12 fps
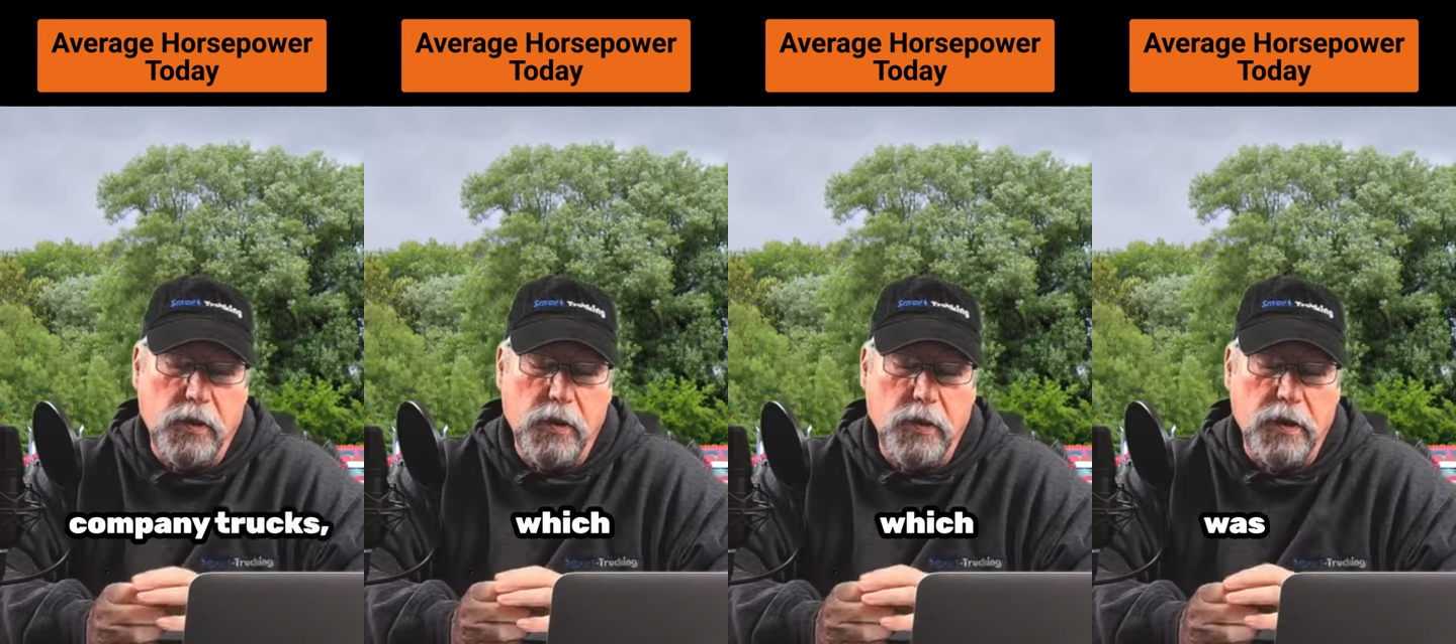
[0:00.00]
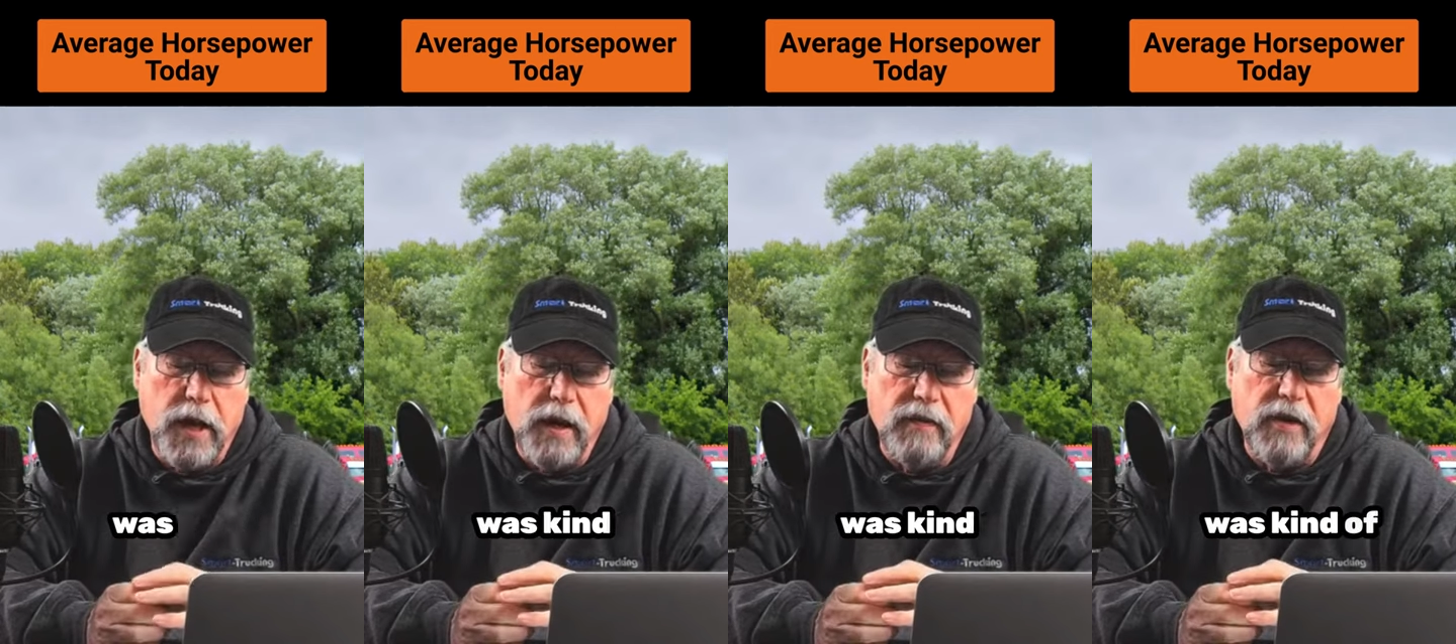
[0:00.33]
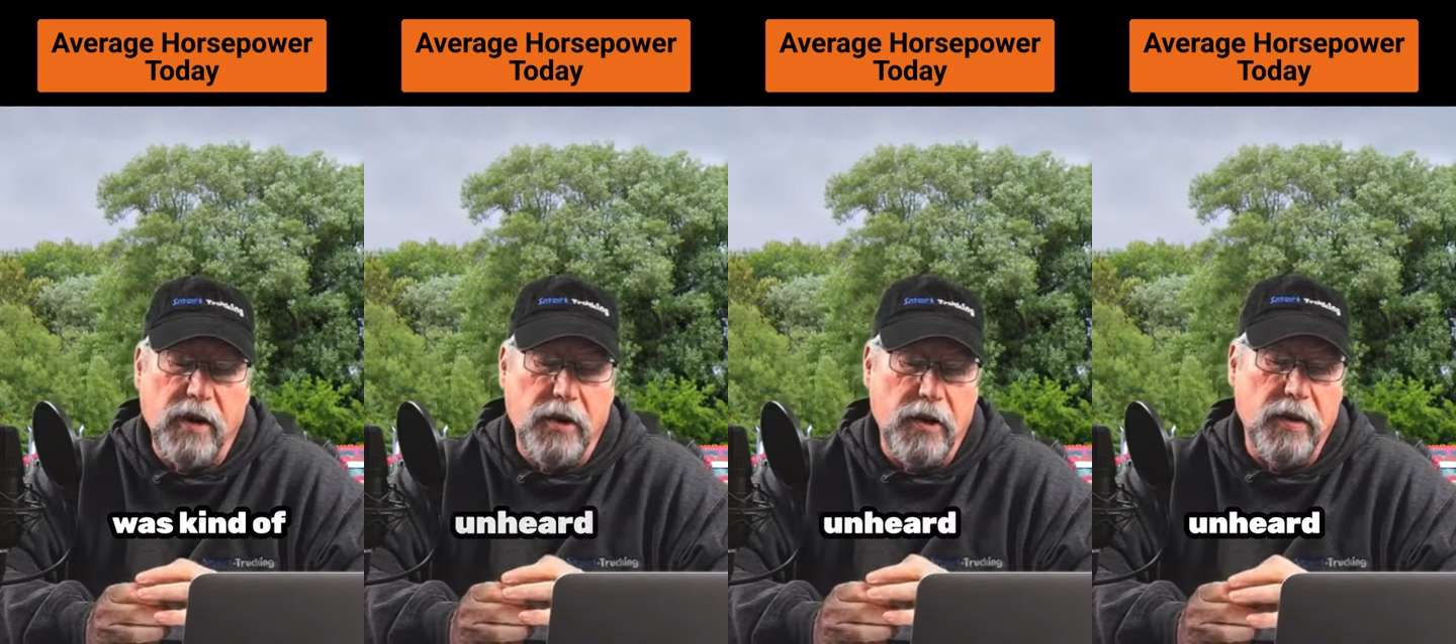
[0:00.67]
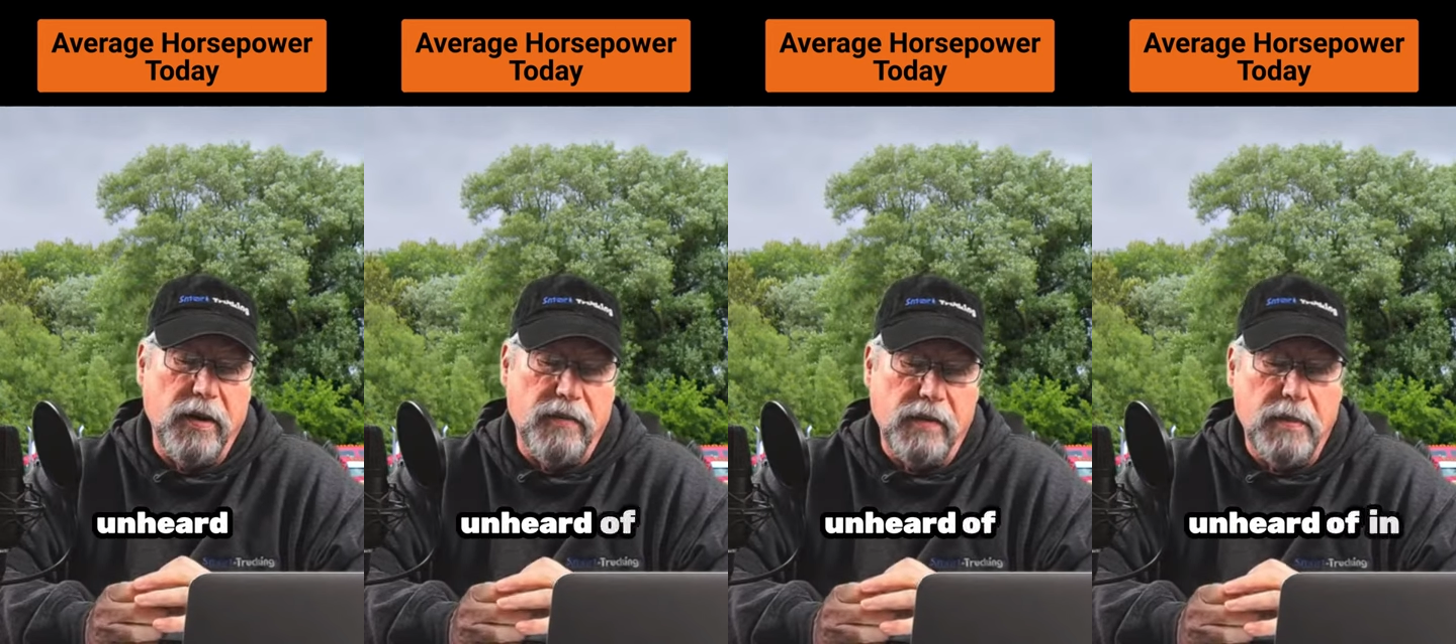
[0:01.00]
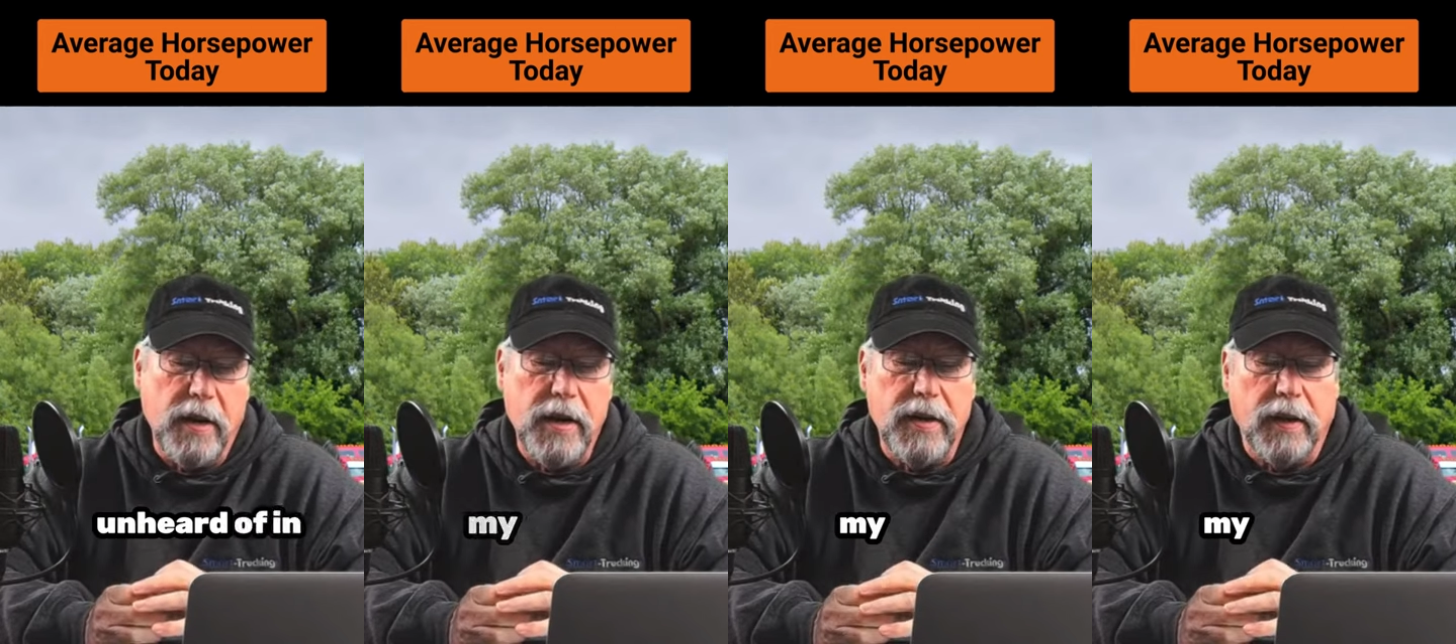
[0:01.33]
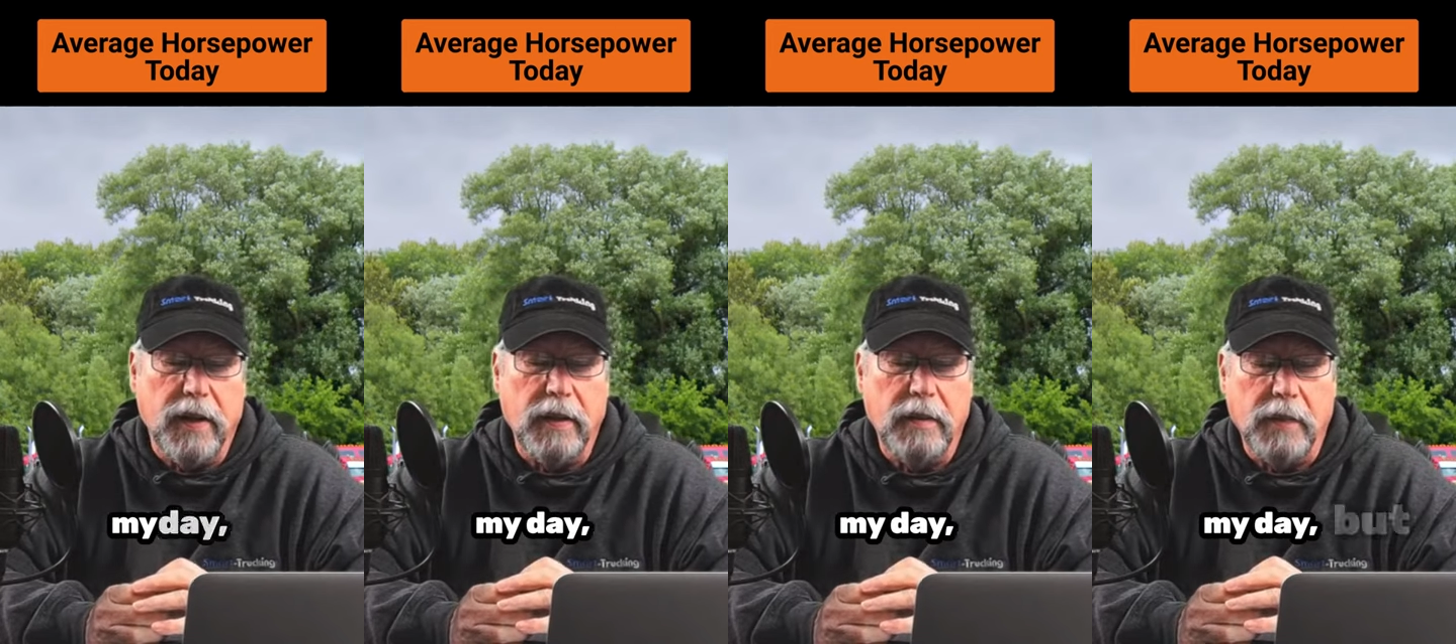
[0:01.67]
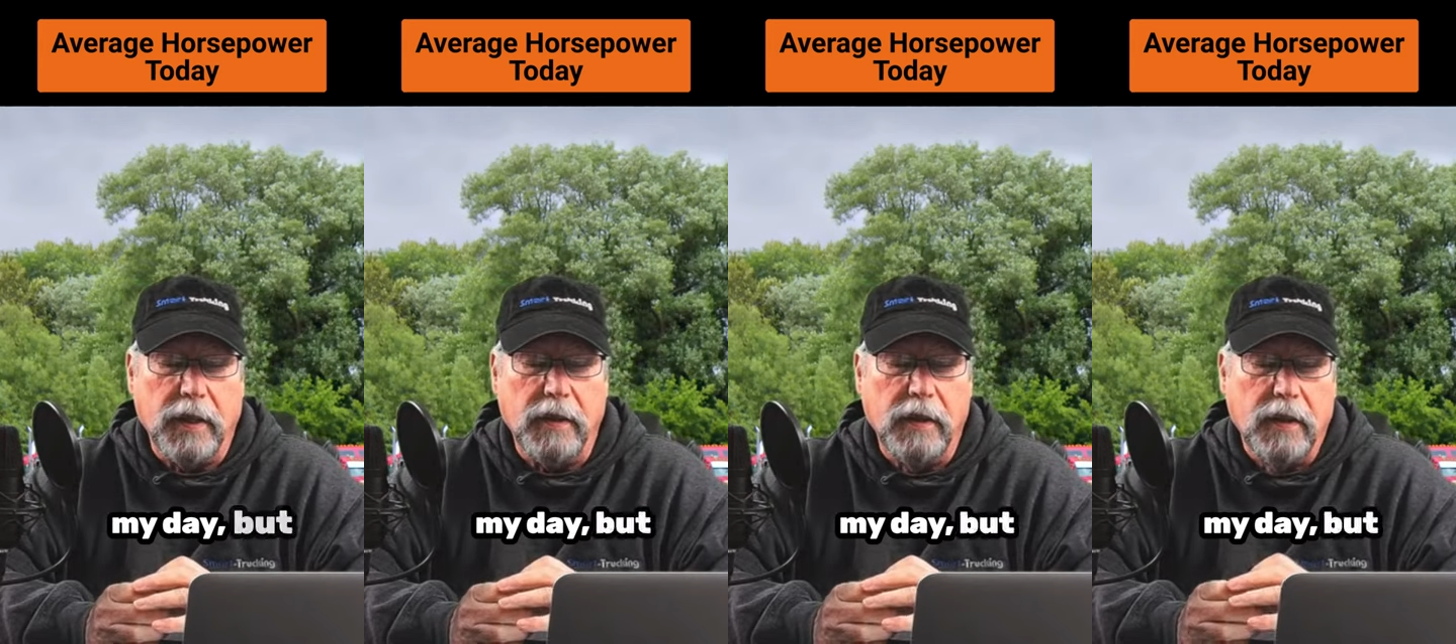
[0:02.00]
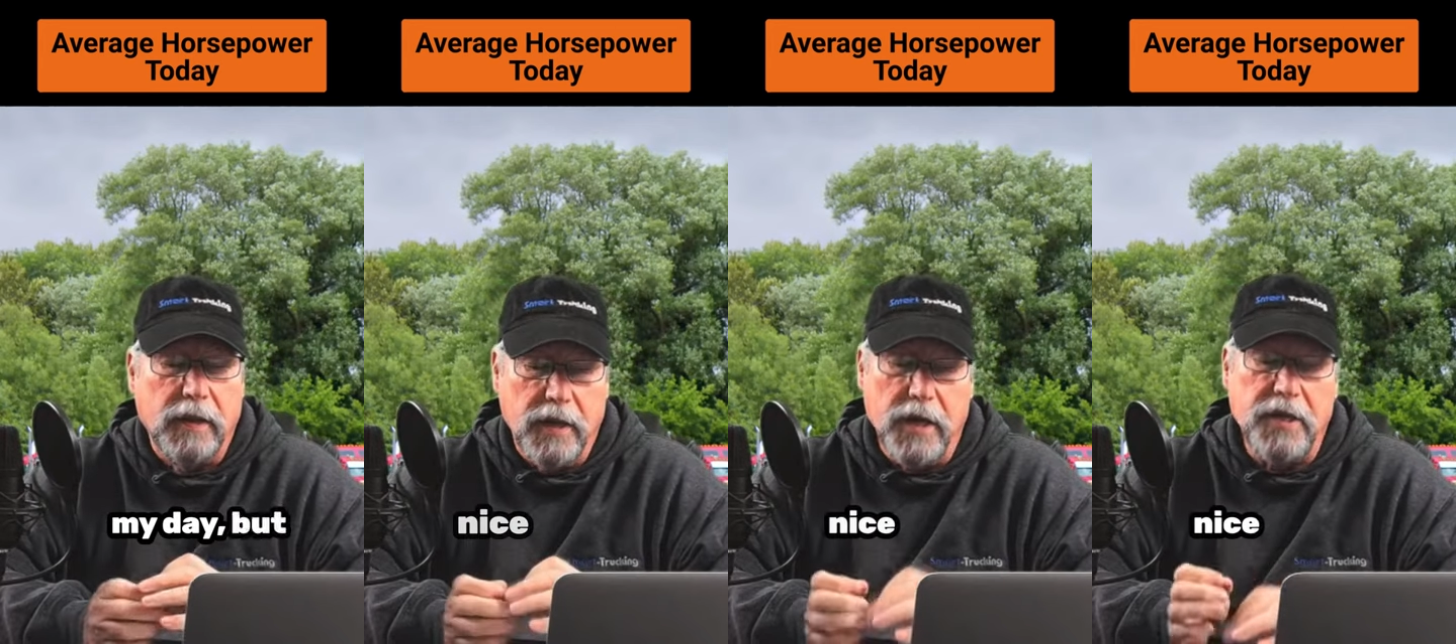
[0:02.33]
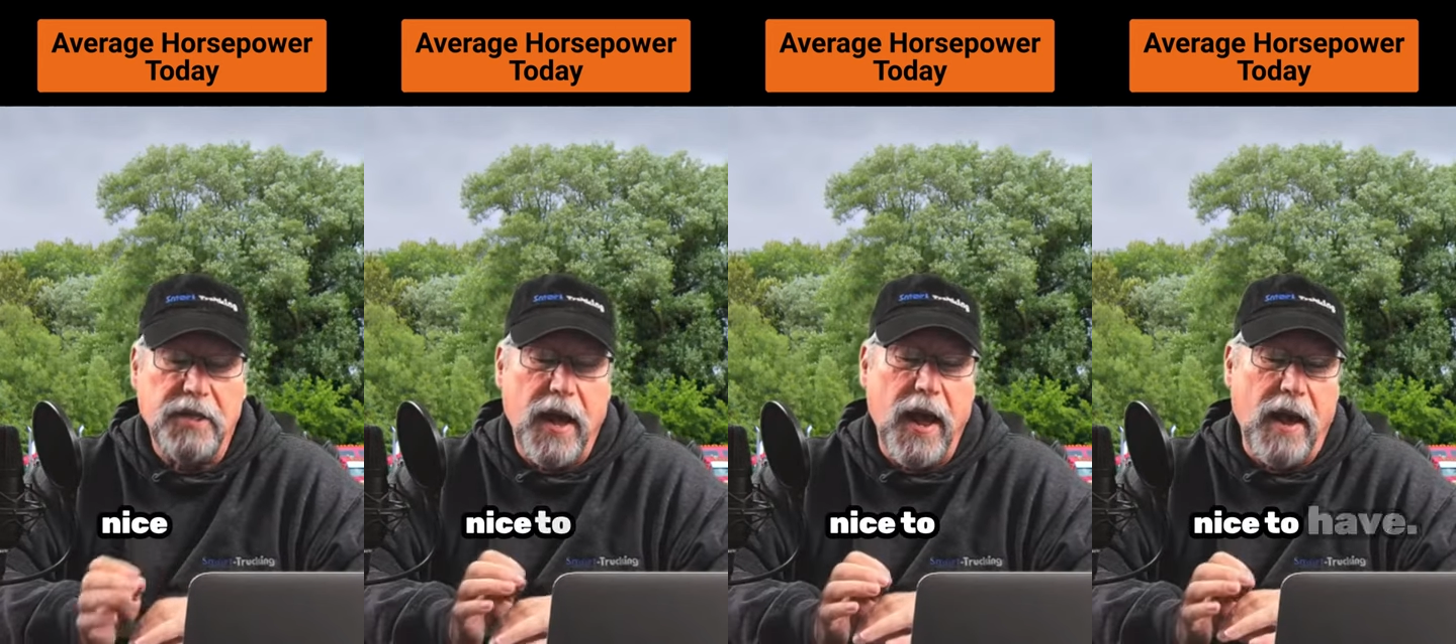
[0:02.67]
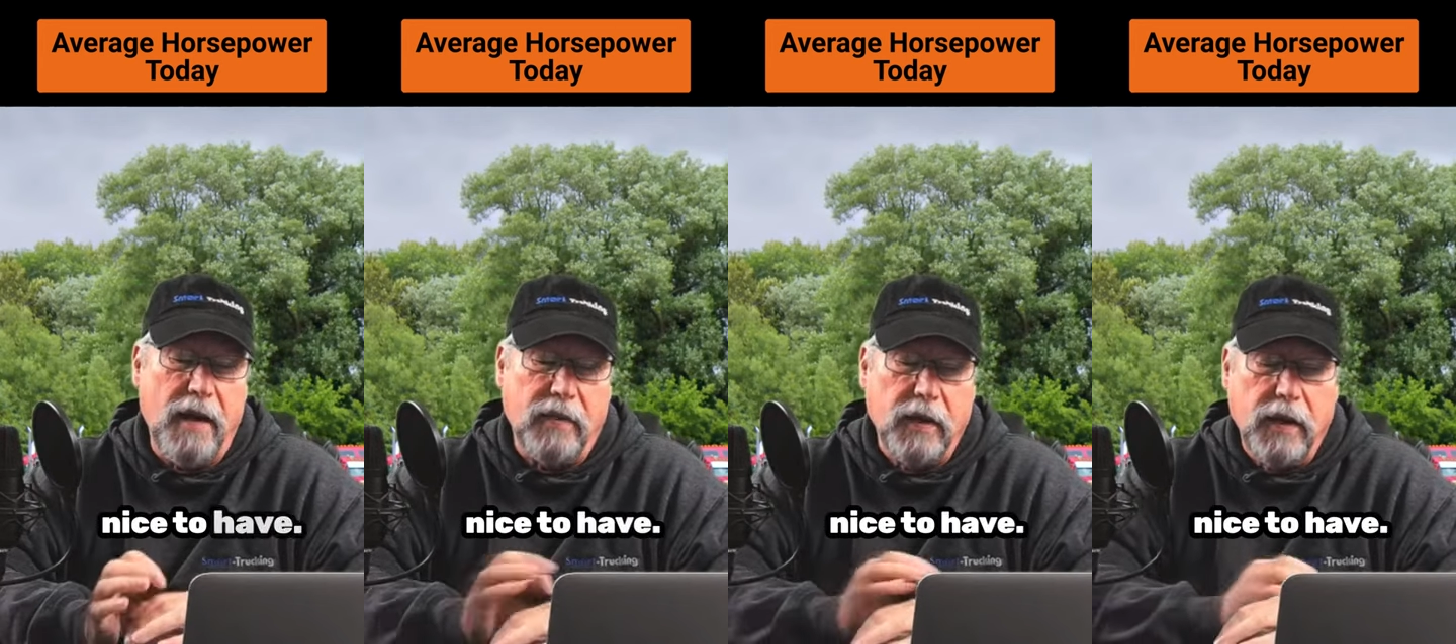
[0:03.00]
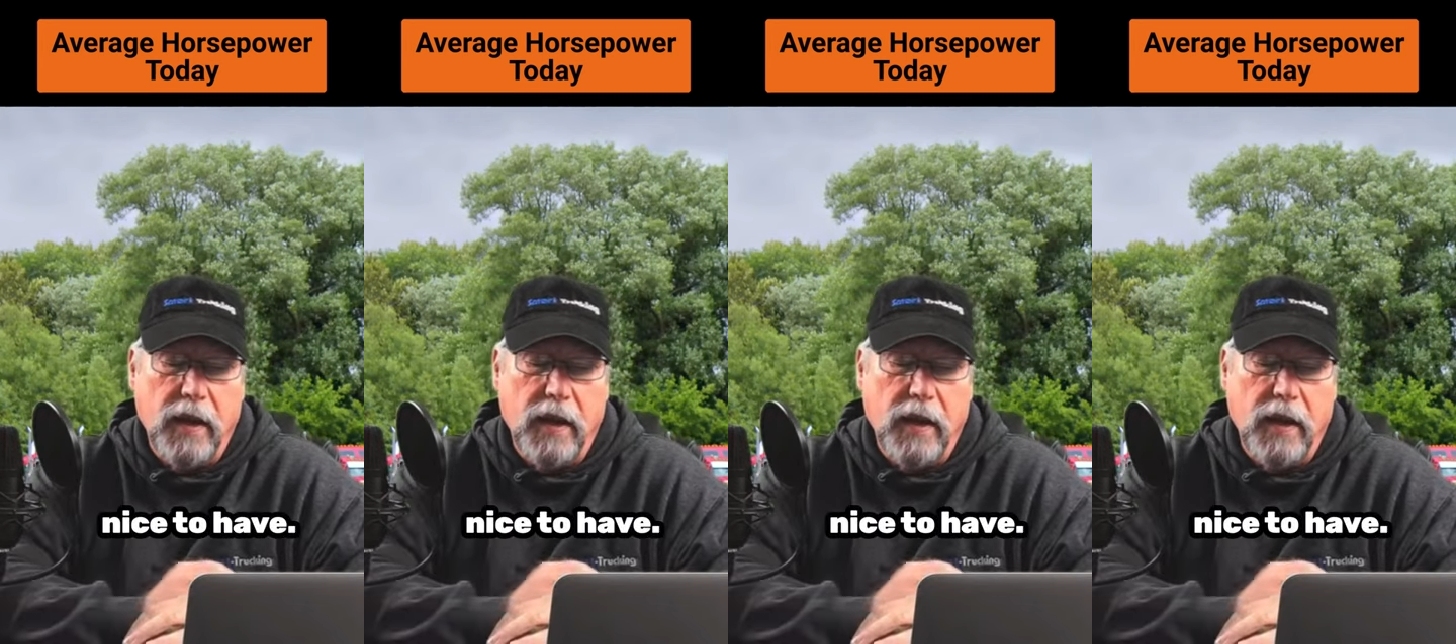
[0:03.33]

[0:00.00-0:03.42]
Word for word: which was kind of unheard of in my day, but nice to have.